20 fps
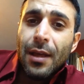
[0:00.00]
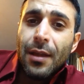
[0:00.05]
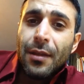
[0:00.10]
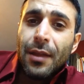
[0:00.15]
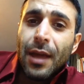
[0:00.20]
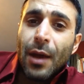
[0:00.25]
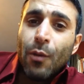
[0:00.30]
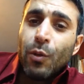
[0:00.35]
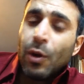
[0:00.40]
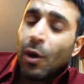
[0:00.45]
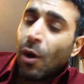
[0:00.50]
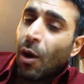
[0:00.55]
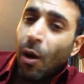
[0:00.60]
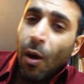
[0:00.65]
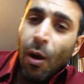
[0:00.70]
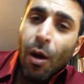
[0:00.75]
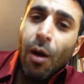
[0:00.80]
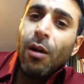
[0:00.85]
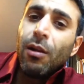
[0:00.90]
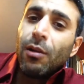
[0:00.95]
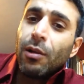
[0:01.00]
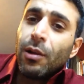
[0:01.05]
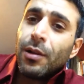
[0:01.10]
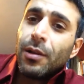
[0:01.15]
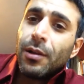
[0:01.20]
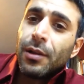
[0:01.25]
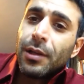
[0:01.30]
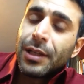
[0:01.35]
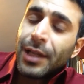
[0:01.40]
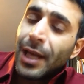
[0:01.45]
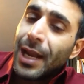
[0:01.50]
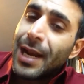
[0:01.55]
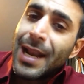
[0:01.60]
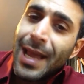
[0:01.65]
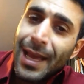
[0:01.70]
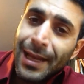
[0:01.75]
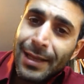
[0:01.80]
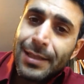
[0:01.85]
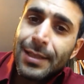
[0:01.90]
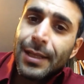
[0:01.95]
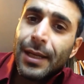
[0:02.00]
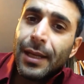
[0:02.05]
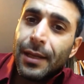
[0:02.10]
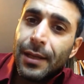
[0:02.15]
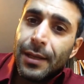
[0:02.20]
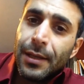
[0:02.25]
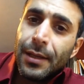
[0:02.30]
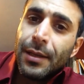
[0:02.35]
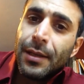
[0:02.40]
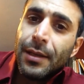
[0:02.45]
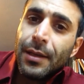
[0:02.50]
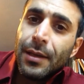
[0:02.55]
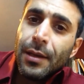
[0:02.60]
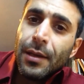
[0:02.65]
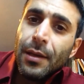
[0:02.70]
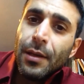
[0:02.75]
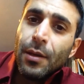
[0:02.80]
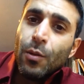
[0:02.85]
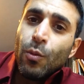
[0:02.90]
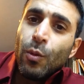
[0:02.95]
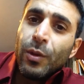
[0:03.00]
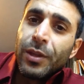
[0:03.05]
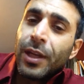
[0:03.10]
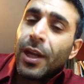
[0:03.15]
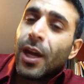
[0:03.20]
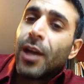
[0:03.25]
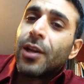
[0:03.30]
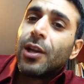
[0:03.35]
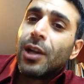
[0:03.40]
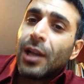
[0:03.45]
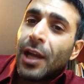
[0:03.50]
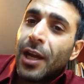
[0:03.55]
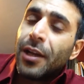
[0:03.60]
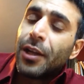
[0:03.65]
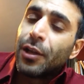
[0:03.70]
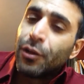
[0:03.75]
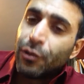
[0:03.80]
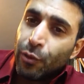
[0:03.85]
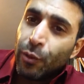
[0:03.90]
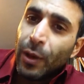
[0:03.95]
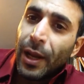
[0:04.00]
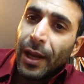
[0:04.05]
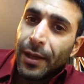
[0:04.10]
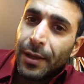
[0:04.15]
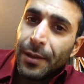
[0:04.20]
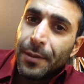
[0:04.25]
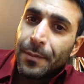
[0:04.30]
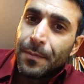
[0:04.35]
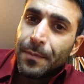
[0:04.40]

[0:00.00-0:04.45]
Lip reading: that we're all connected with an underlying thread.